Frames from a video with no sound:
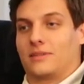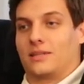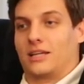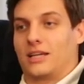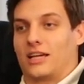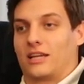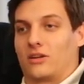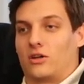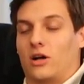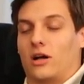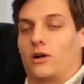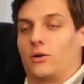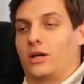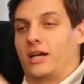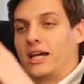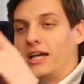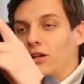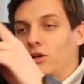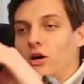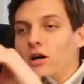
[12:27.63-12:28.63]
I had
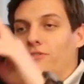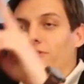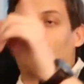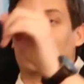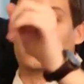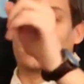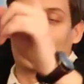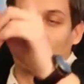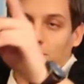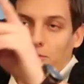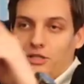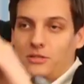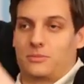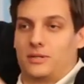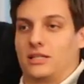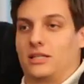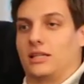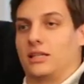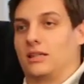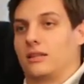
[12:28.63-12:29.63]
oh, I had coffee. Then I
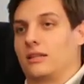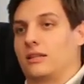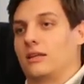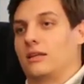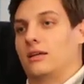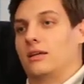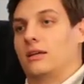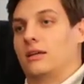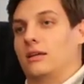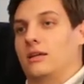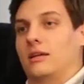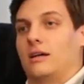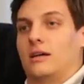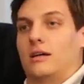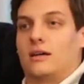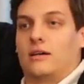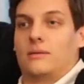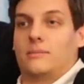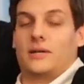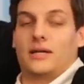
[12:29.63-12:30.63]
brushed my teeth.
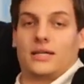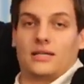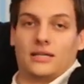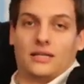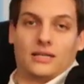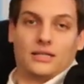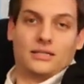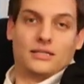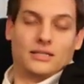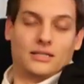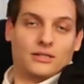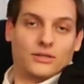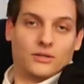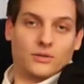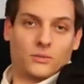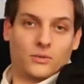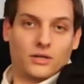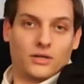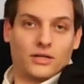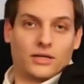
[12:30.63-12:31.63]
I did a
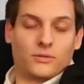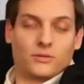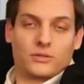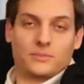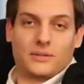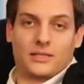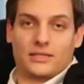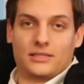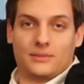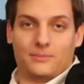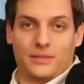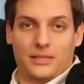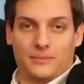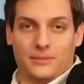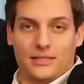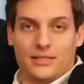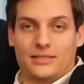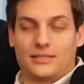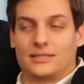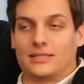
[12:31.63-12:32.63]
little work. I responded to some
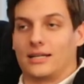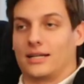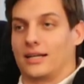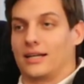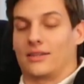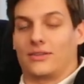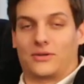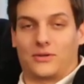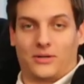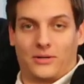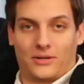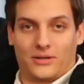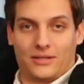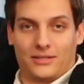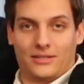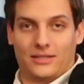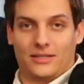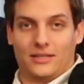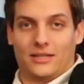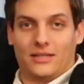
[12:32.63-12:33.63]
emails, and I got in the
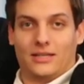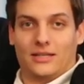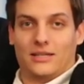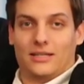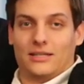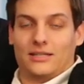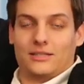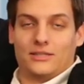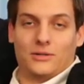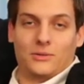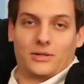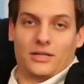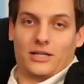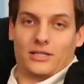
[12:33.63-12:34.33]
car. He's so professional.